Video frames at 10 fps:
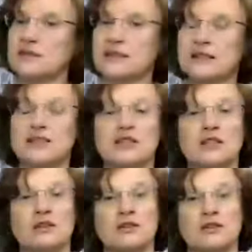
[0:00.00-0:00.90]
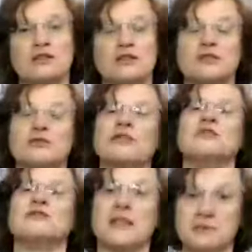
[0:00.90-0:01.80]
And then she goes in, her very
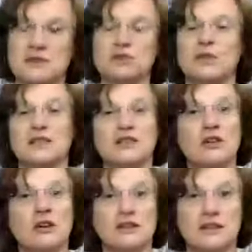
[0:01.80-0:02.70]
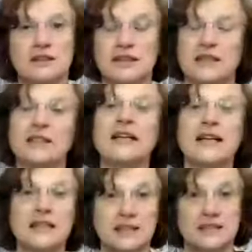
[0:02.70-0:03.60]
famous one is called
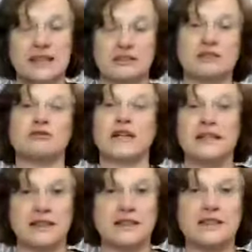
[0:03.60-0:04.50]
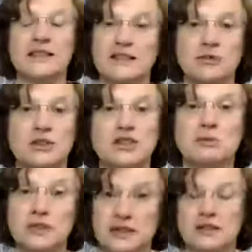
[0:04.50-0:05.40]
Daring Greatly. And that's where she
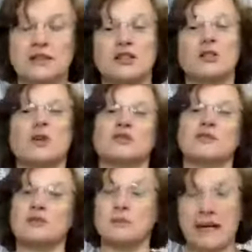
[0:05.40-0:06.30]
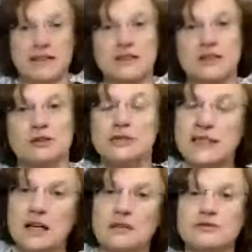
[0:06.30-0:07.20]
brings in the quote of the man in the
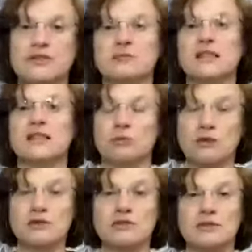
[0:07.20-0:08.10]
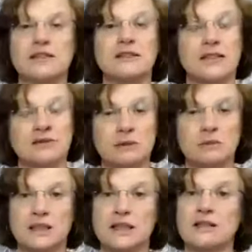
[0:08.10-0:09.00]
arena from Teddy Roosevelt that
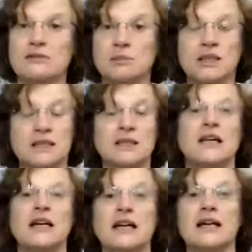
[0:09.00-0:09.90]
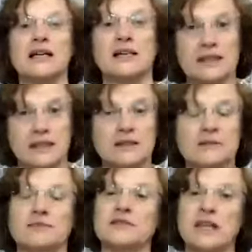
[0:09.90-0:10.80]
everybody
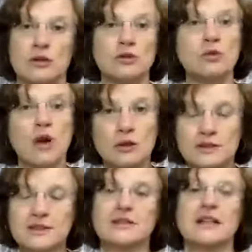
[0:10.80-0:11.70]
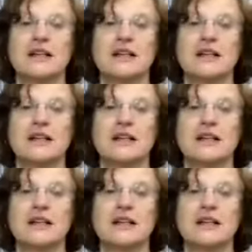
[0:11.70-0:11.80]
now quotes.